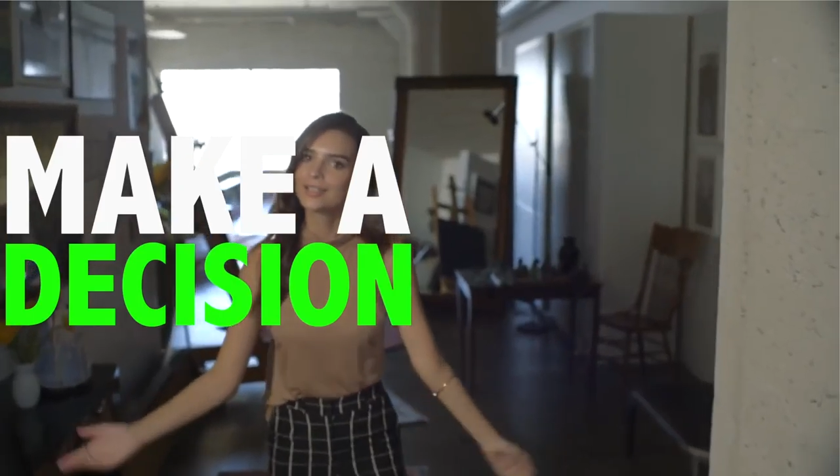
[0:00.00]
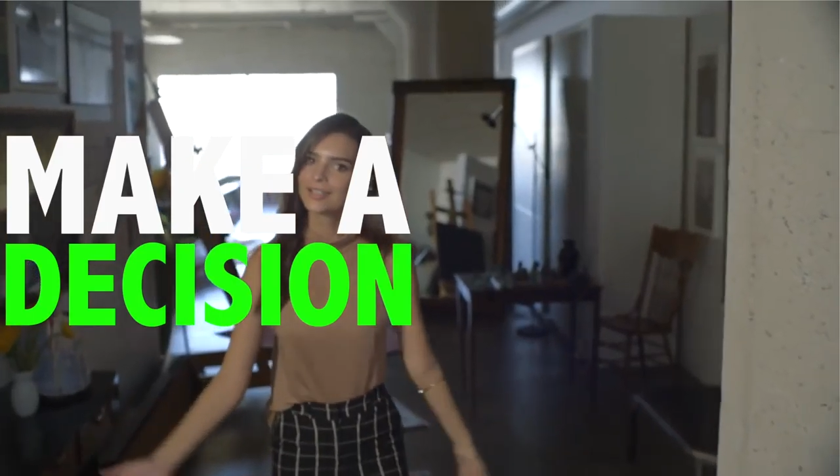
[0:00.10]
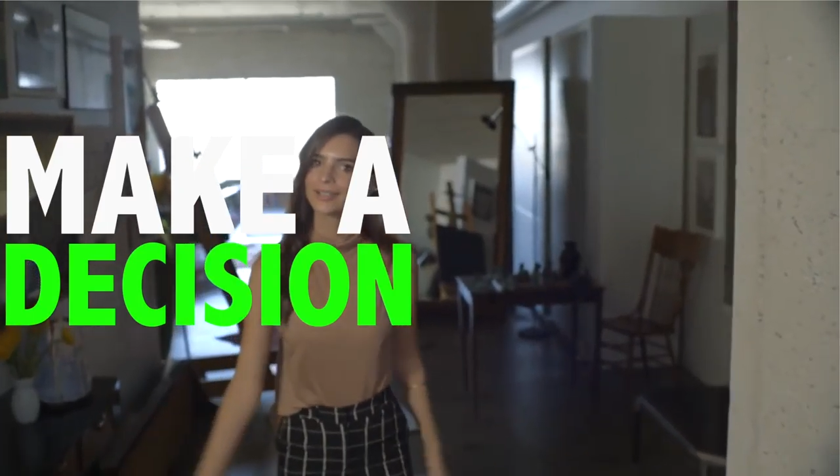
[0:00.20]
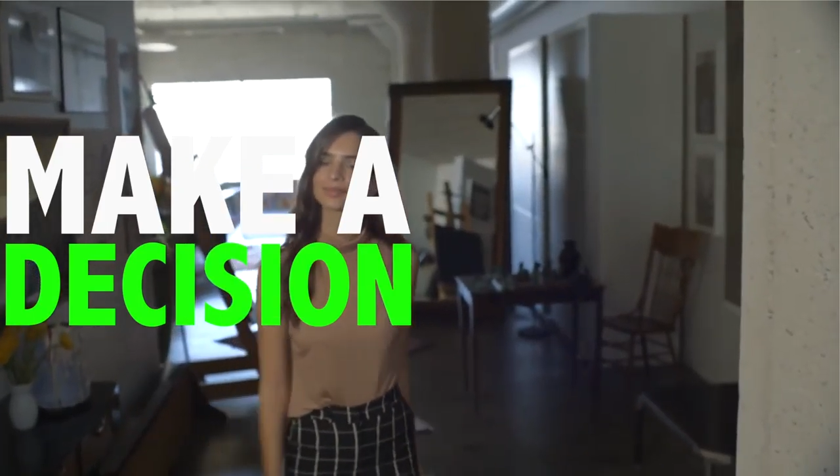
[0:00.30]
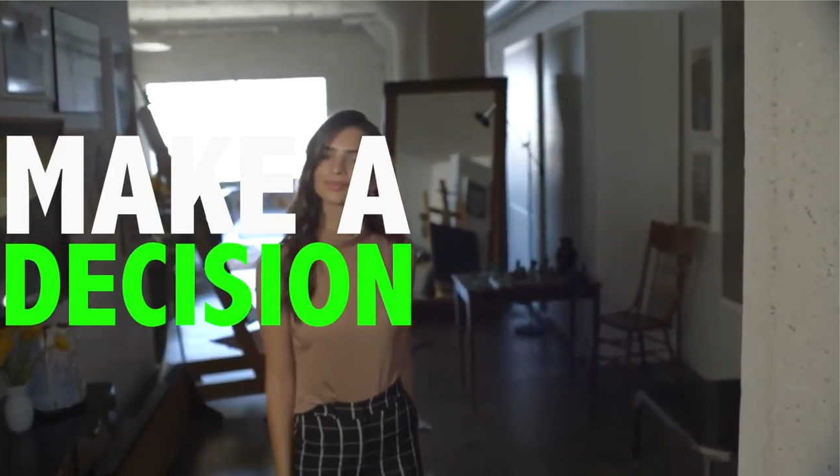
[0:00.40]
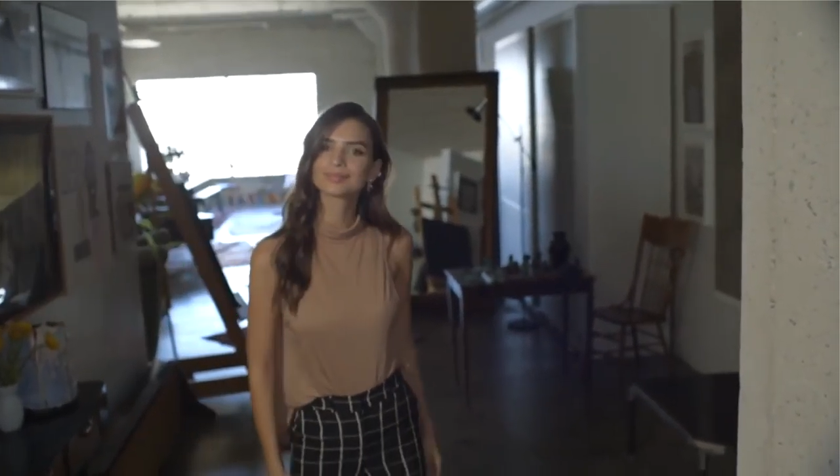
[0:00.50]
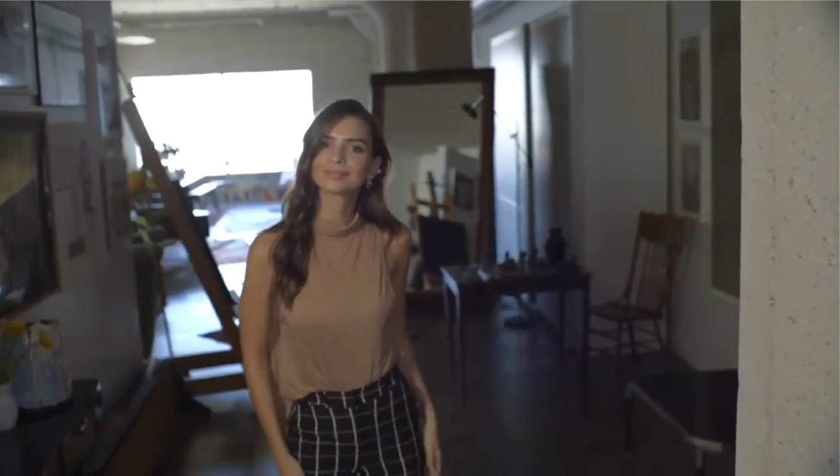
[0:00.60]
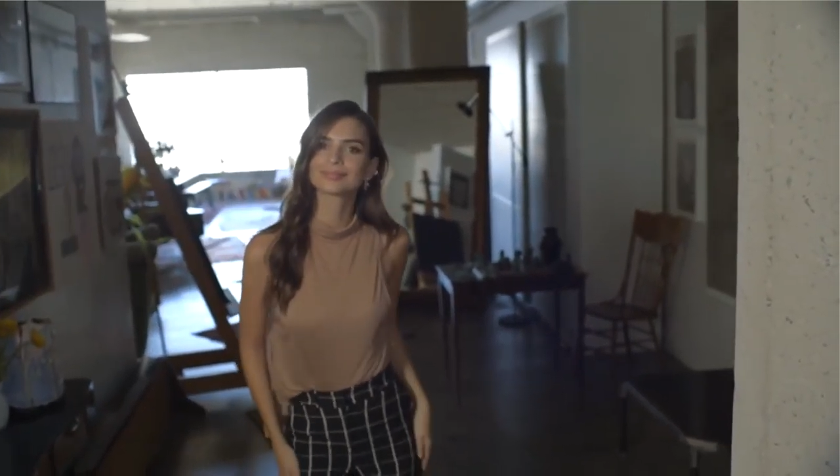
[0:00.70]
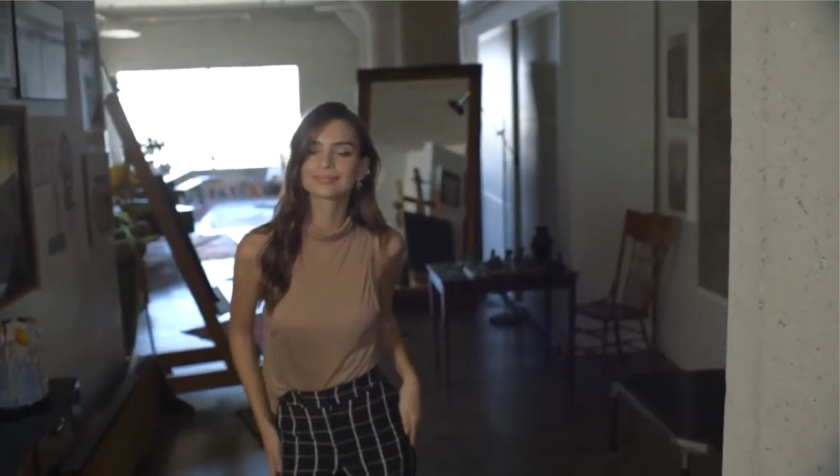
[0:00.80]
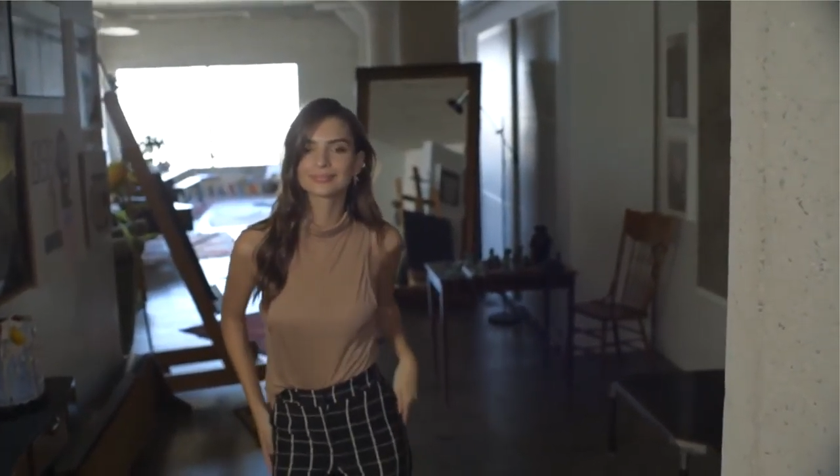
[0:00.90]
right now and
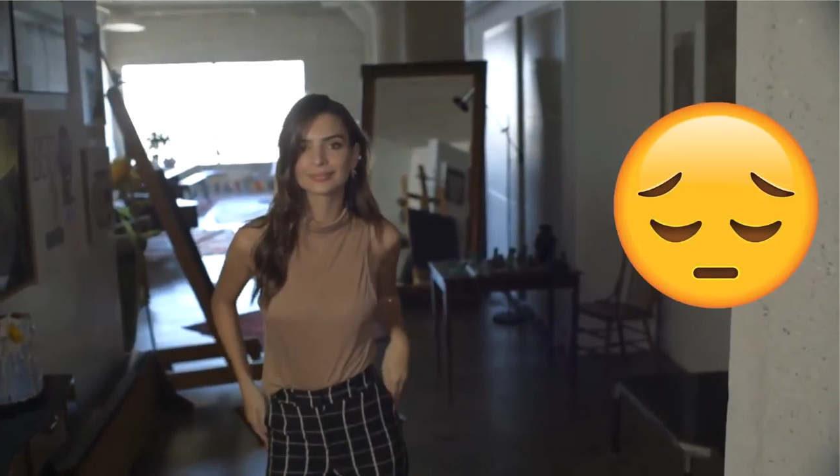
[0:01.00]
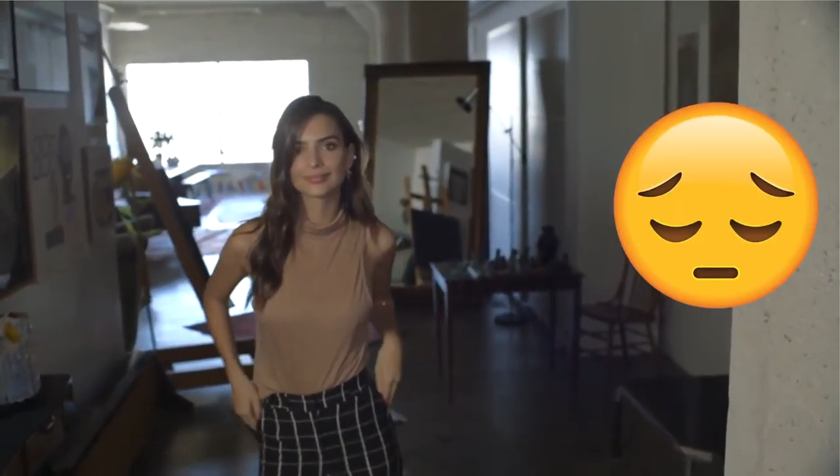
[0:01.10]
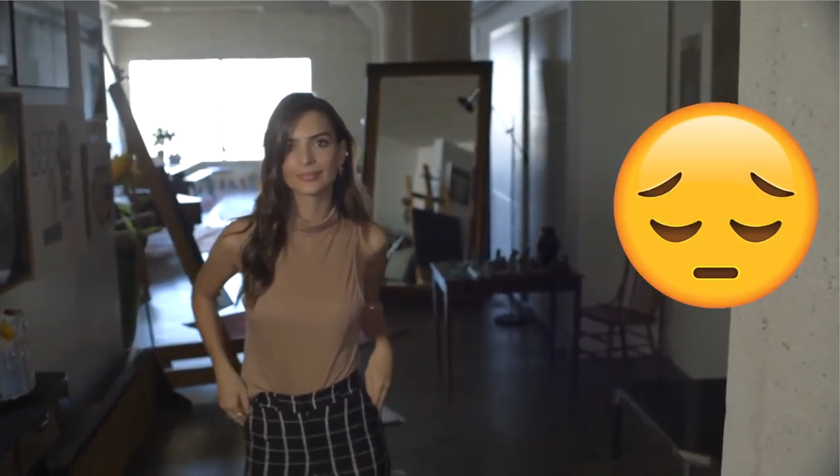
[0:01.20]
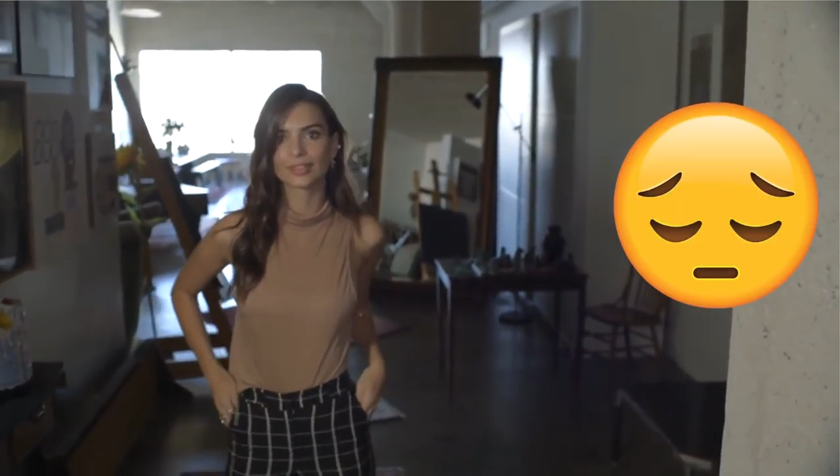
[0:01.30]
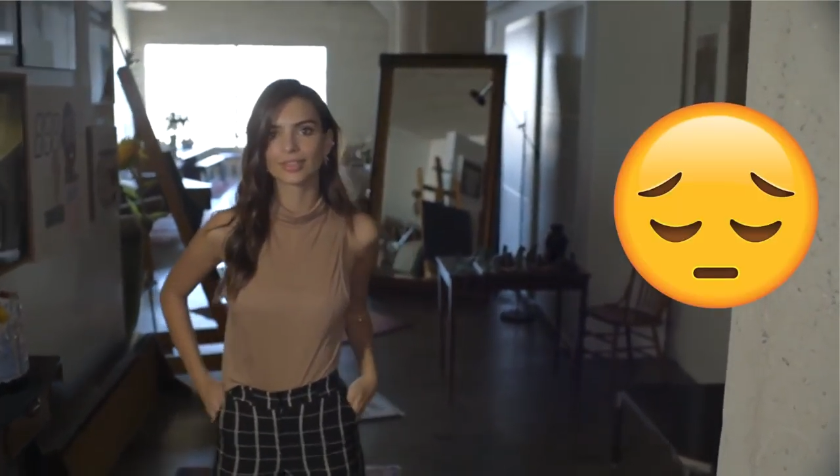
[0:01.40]
you're not happy,